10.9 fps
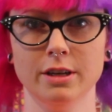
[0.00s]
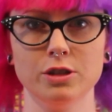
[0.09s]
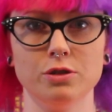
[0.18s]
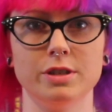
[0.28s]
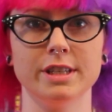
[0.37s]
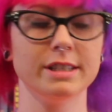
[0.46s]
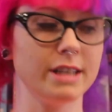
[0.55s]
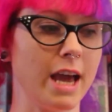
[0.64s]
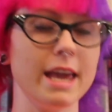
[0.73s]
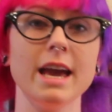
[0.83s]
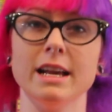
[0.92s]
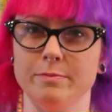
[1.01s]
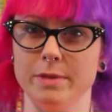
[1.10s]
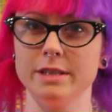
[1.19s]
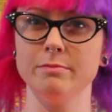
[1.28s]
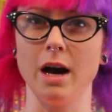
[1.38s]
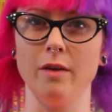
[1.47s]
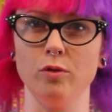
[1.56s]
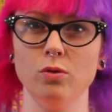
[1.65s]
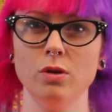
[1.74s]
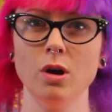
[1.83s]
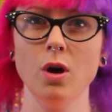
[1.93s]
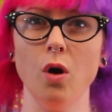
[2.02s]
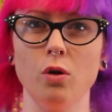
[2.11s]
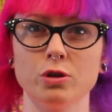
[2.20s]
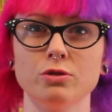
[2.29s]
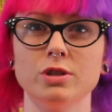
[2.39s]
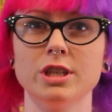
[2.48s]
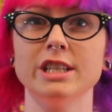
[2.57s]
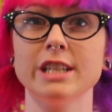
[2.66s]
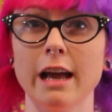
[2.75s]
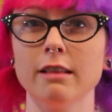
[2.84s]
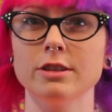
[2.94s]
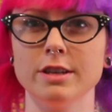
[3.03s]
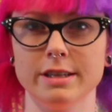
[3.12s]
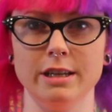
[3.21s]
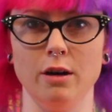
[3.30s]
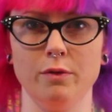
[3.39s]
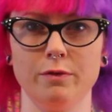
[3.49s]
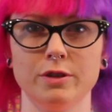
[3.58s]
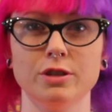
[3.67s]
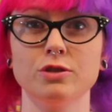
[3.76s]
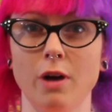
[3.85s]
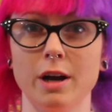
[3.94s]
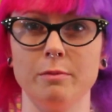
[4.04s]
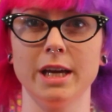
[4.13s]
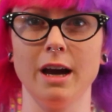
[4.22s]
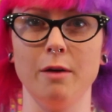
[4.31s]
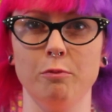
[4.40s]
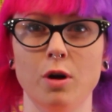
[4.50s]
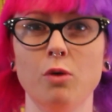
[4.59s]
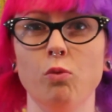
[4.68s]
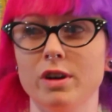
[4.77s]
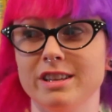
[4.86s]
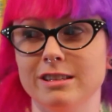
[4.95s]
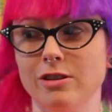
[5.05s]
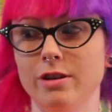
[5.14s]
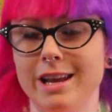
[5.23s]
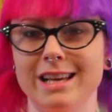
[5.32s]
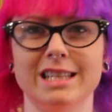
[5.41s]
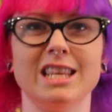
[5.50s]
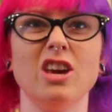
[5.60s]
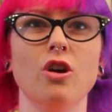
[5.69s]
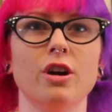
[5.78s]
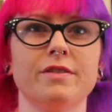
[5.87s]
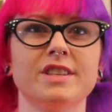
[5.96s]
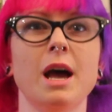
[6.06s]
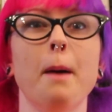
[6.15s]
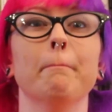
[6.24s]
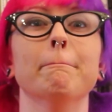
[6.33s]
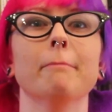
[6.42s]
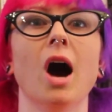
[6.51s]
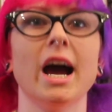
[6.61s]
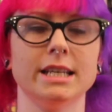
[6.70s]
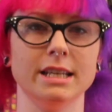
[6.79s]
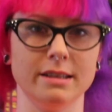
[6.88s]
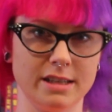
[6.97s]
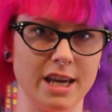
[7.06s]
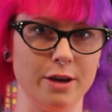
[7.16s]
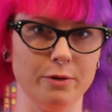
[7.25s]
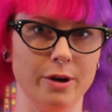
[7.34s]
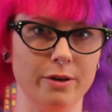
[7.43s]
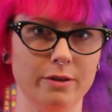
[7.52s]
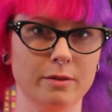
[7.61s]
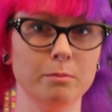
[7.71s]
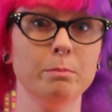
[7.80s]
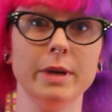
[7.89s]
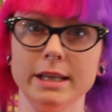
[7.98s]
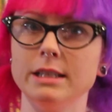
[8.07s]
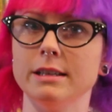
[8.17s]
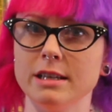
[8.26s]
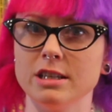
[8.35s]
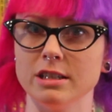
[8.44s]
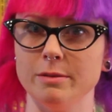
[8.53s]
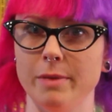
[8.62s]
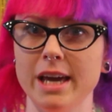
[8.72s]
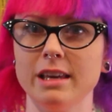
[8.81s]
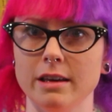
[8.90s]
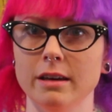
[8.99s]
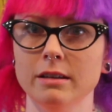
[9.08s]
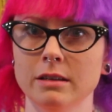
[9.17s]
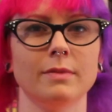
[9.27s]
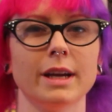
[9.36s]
Should she stay as Ms. Marvel, or should she challenge herself to try to become what is known as the Earth's mightiest hero? Big decision to make, yeah?